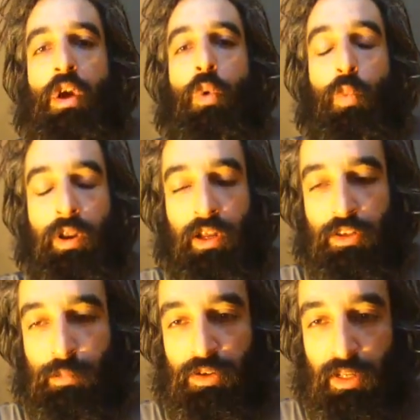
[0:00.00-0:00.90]
one hundred
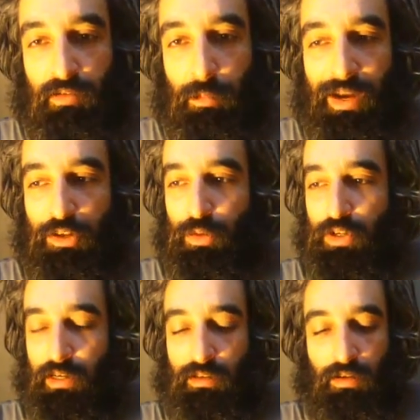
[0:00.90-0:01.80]
percent of the mice
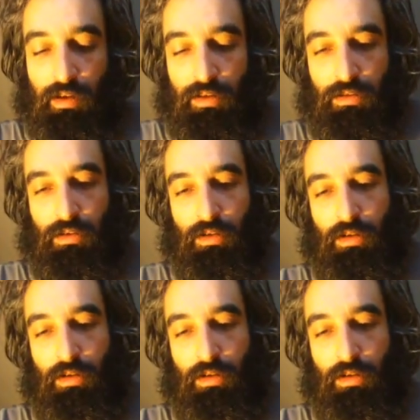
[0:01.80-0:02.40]
rejected their cancer.